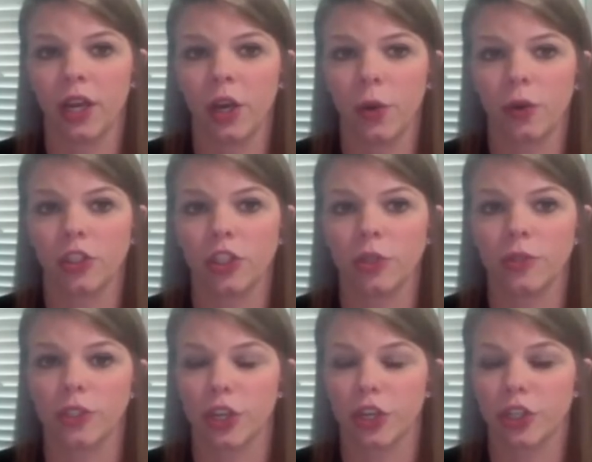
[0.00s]
where she
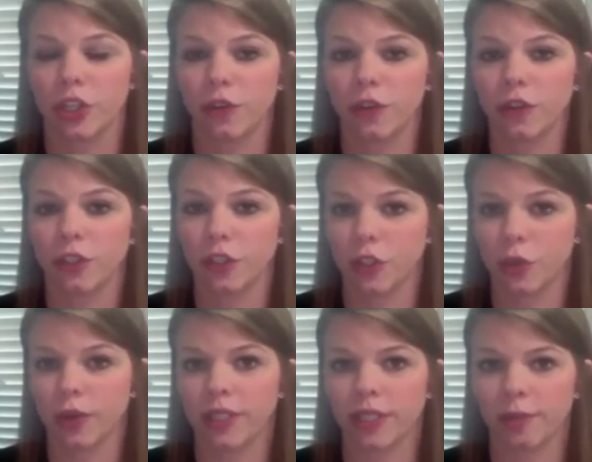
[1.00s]
was turned over to
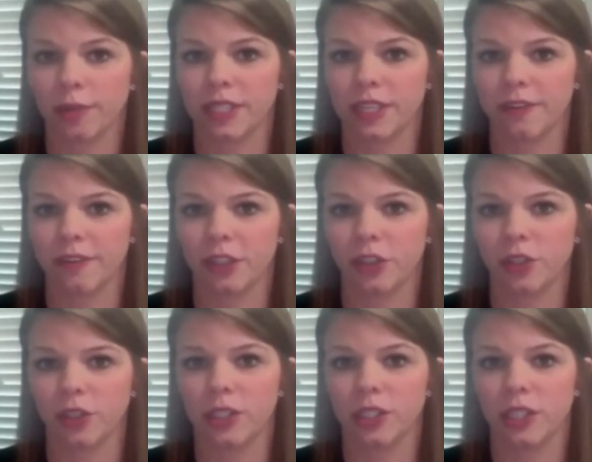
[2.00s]
U.S. Embassy
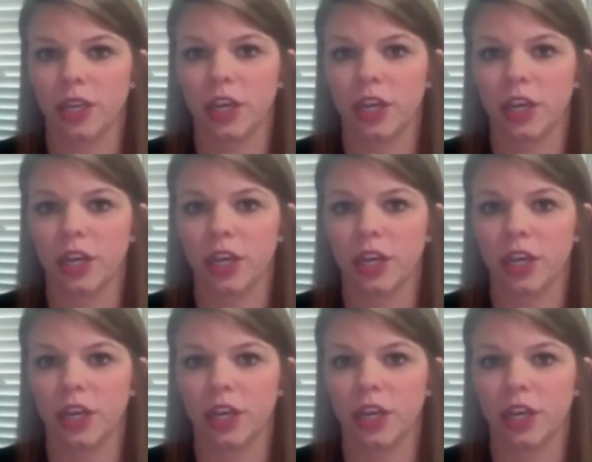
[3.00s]
officials.